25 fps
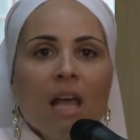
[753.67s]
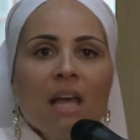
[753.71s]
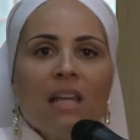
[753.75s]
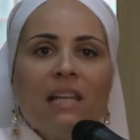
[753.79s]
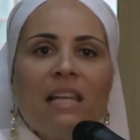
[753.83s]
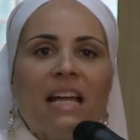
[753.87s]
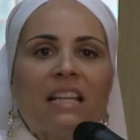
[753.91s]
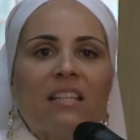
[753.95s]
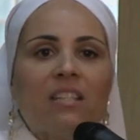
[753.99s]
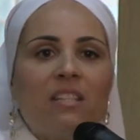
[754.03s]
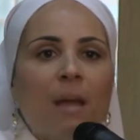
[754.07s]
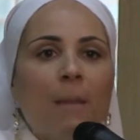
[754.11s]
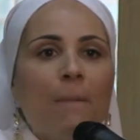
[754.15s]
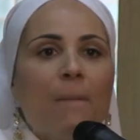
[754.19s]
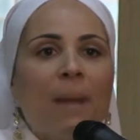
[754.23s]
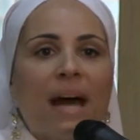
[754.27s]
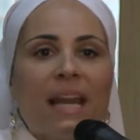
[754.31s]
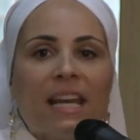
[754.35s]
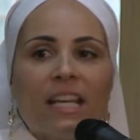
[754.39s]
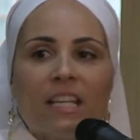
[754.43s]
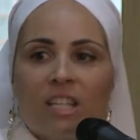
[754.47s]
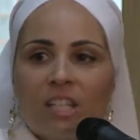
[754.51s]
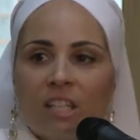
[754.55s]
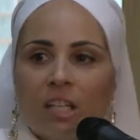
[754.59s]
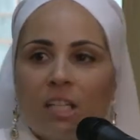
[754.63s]
Let
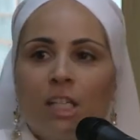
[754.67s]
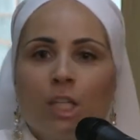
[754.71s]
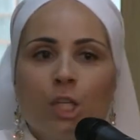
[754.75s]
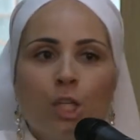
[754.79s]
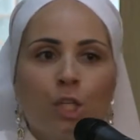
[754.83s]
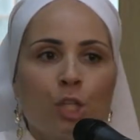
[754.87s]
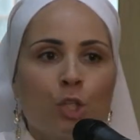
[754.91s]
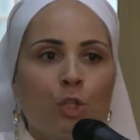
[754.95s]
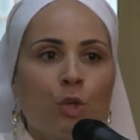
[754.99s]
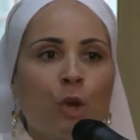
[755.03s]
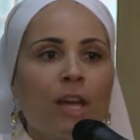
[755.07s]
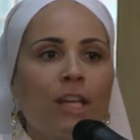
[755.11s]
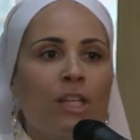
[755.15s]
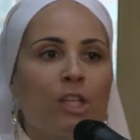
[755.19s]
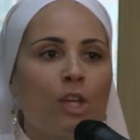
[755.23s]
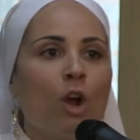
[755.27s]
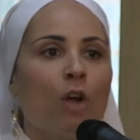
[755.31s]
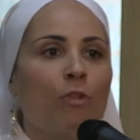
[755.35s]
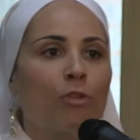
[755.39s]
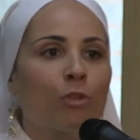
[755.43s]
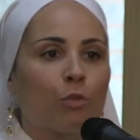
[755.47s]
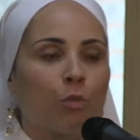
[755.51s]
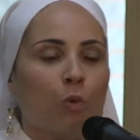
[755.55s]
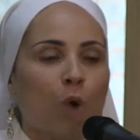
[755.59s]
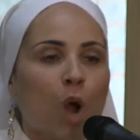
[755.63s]
somebody constrict
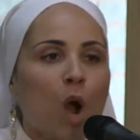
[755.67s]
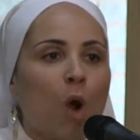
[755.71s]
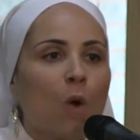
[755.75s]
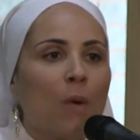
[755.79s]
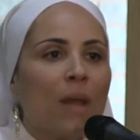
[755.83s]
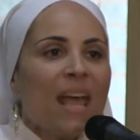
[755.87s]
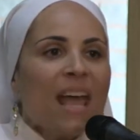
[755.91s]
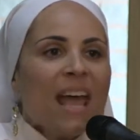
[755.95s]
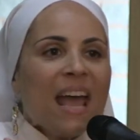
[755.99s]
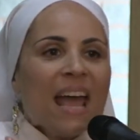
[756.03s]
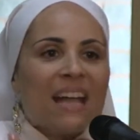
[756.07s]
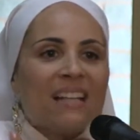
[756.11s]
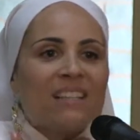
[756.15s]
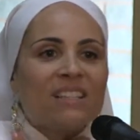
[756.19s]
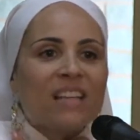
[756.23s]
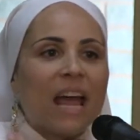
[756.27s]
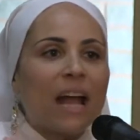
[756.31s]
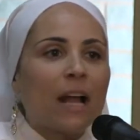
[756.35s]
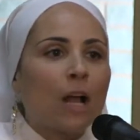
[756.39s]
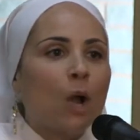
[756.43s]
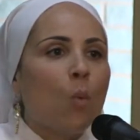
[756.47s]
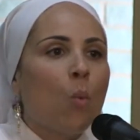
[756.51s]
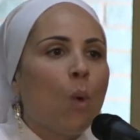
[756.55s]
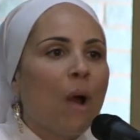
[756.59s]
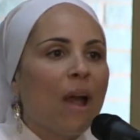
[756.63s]
your throat and
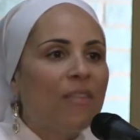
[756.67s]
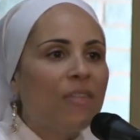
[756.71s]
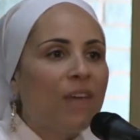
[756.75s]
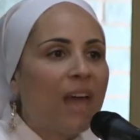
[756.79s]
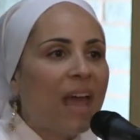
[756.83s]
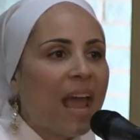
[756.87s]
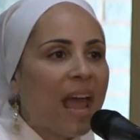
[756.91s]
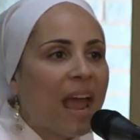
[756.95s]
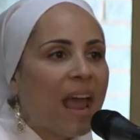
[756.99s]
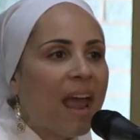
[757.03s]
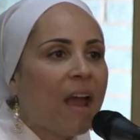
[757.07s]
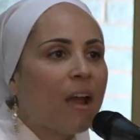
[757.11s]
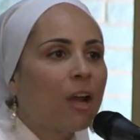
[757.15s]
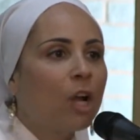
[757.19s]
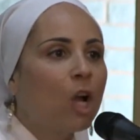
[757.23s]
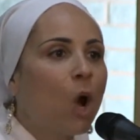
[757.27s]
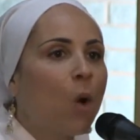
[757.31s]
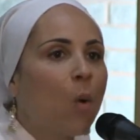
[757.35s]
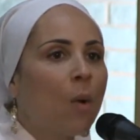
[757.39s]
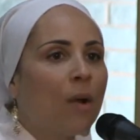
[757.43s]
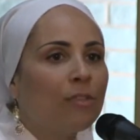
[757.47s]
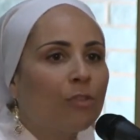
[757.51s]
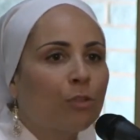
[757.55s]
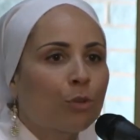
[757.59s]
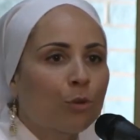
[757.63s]
take away the air
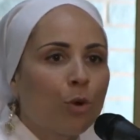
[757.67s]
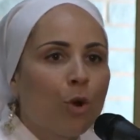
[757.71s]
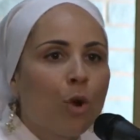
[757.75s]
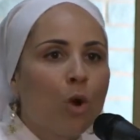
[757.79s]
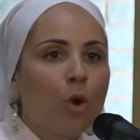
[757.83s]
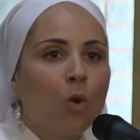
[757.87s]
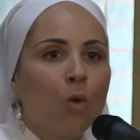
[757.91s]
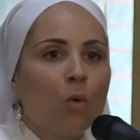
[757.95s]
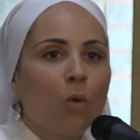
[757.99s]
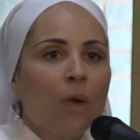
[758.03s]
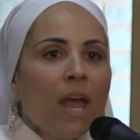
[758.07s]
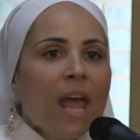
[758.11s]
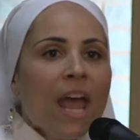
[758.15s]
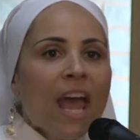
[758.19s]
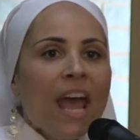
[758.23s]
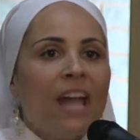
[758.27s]
going through,